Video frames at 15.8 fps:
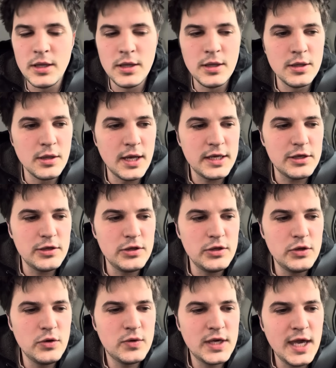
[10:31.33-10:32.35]
Like,
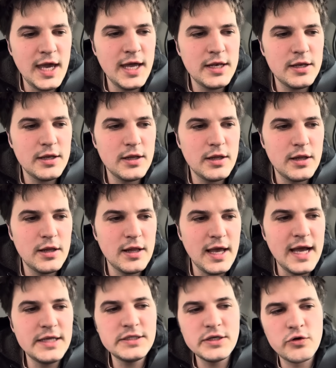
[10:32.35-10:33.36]
you can't,
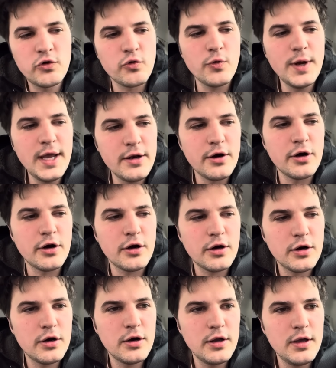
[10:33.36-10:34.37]
as a creator,
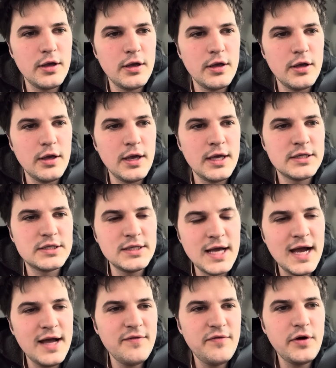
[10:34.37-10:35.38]
it's
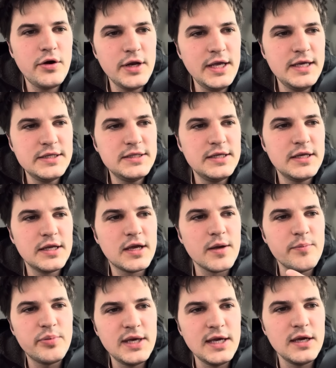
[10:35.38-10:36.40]
not very easy to
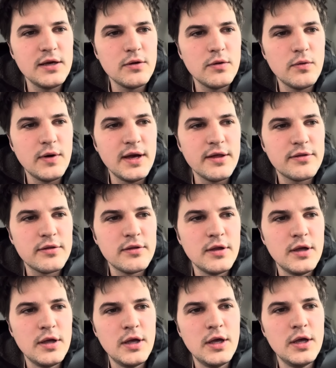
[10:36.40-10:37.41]
compete with
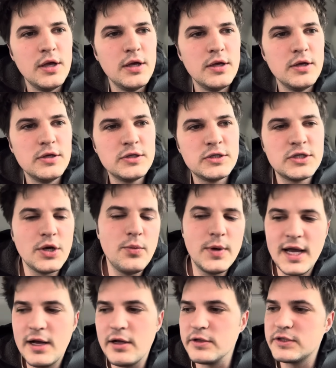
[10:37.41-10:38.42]

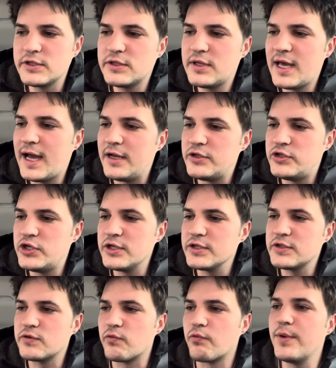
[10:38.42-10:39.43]
someone else that
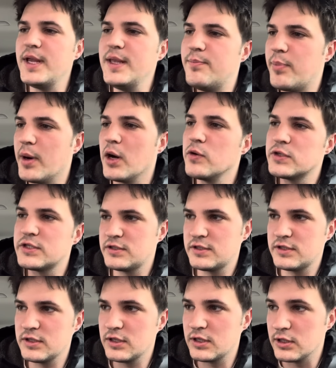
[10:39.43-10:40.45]
just
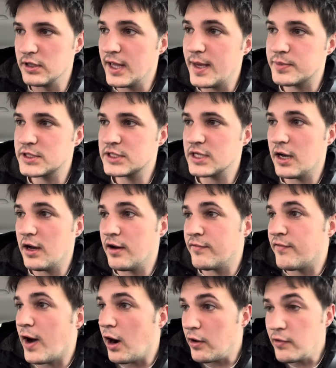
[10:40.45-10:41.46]
reposts clips
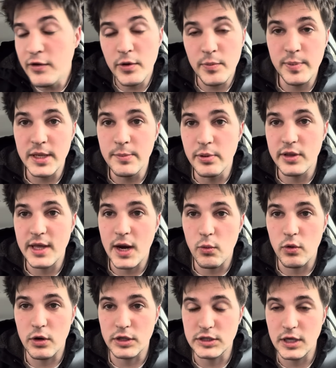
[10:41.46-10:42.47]
of other people that
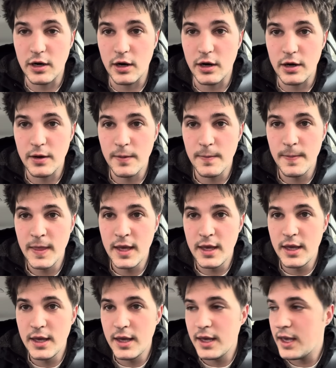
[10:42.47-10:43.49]
worked hard
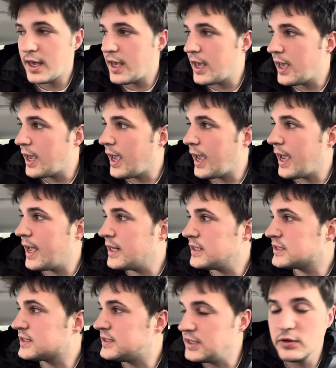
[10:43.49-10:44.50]
and
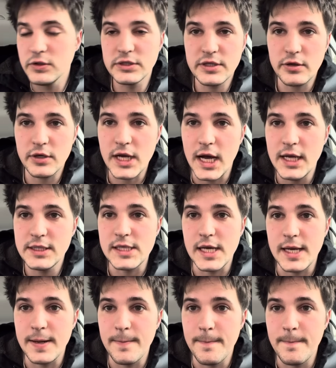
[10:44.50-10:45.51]
steals their content.